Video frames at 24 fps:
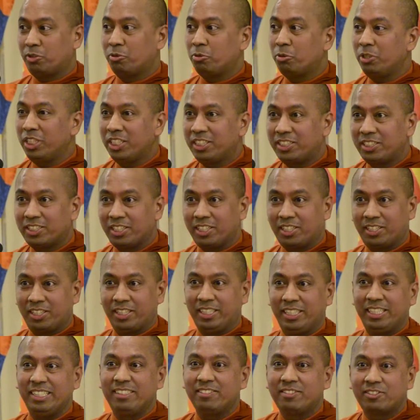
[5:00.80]
Twitter,
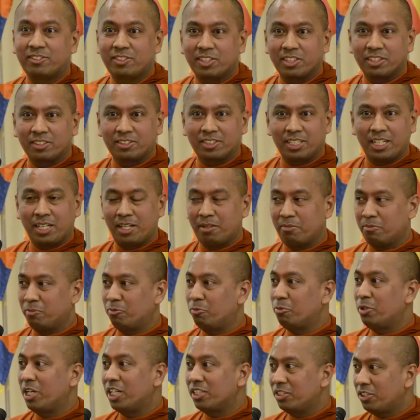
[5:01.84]
Instagram,
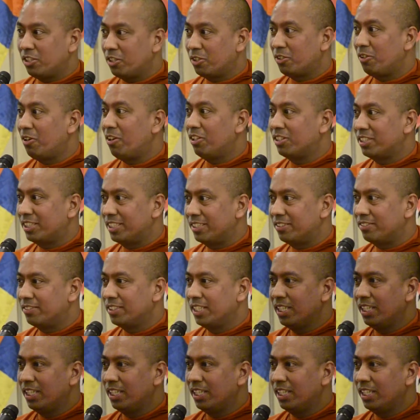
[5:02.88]
whatnot, all this.